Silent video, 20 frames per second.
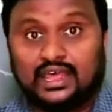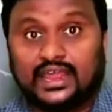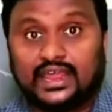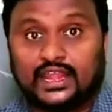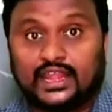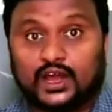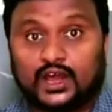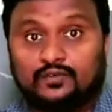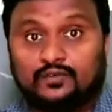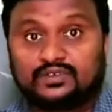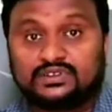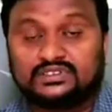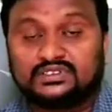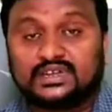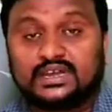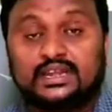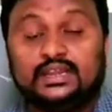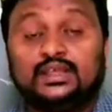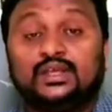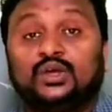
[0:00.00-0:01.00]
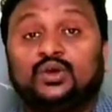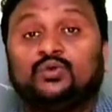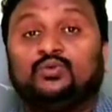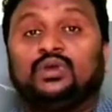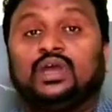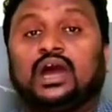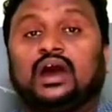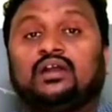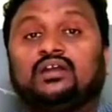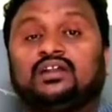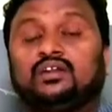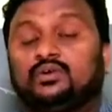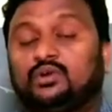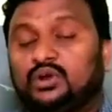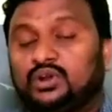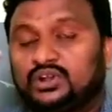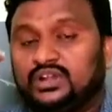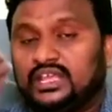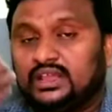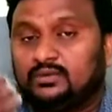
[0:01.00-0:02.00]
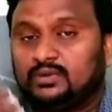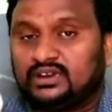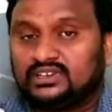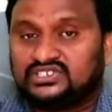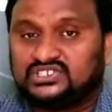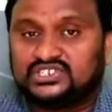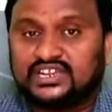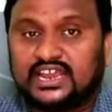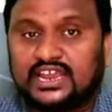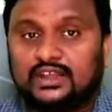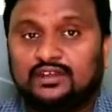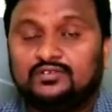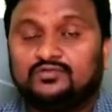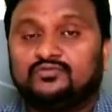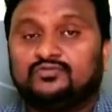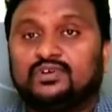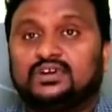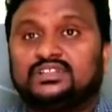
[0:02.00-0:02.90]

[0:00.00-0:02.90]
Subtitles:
and after that we have to go take one stand.